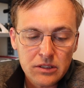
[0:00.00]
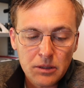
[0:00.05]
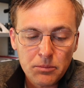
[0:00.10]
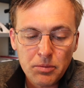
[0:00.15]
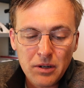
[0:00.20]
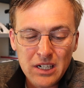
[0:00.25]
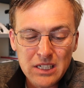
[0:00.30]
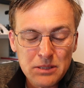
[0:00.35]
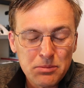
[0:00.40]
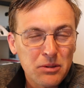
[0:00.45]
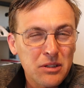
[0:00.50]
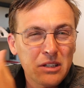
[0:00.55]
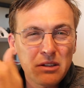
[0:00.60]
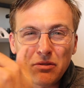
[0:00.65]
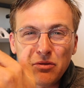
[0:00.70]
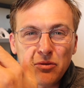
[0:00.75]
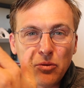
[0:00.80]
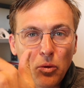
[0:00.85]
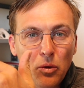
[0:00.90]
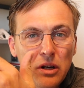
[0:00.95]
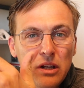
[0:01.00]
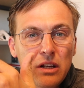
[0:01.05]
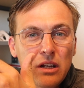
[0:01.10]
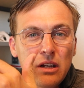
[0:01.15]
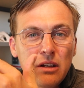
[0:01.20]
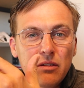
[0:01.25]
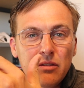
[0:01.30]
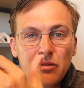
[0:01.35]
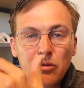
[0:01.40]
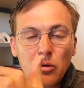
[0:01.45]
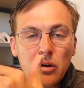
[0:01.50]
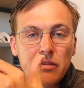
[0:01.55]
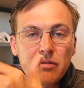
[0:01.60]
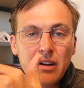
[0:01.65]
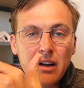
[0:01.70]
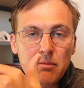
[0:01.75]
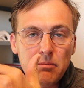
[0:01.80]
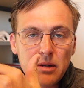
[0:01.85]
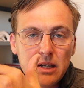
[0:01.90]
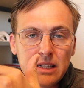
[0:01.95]
approximately
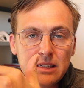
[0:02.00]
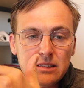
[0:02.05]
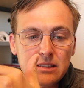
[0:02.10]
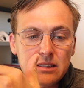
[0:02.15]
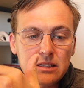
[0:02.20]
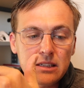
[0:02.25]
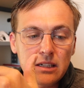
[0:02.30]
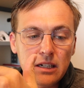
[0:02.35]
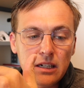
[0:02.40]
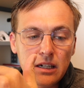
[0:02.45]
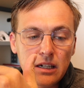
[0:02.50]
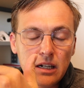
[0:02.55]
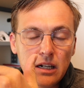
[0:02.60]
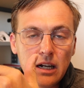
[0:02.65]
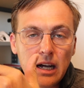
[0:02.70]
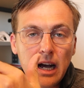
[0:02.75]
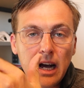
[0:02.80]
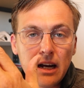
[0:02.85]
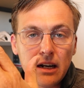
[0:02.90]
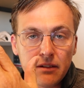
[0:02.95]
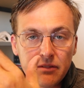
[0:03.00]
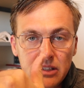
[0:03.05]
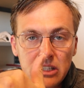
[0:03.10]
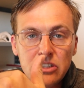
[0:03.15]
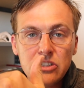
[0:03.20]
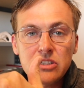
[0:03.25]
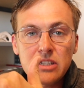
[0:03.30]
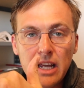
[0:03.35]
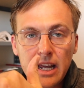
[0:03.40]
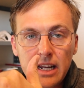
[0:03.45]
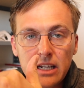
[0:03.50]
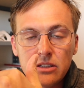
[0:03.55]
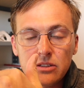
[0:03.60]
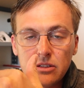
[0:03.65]
45 minutes out of each tank.